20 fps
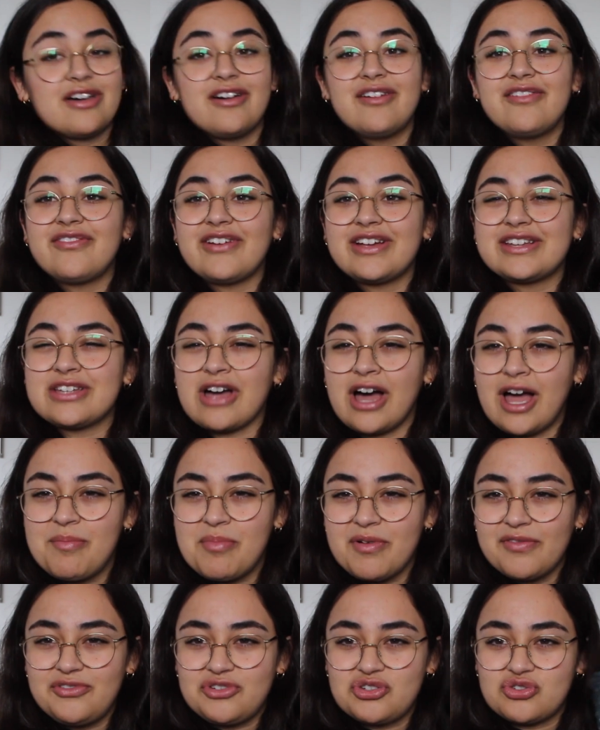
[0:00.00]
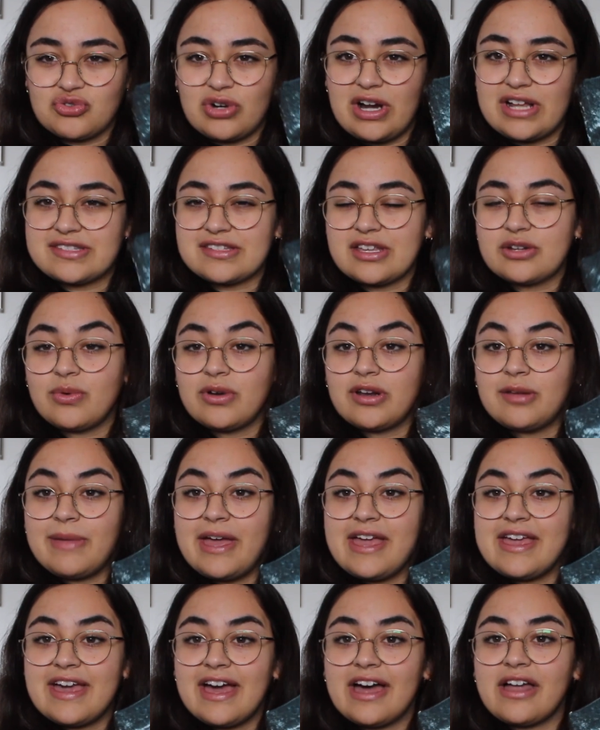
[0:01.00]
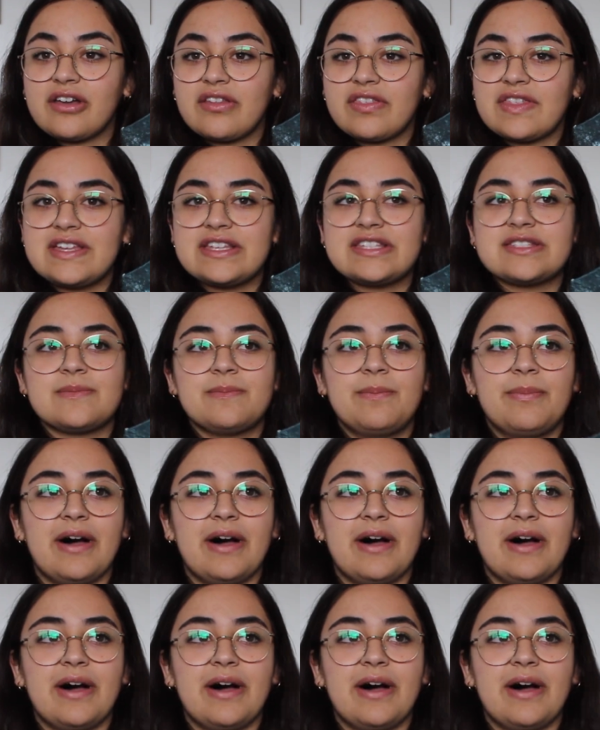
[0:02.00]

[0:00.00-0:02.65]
of a type of dress I'd want to make out of this,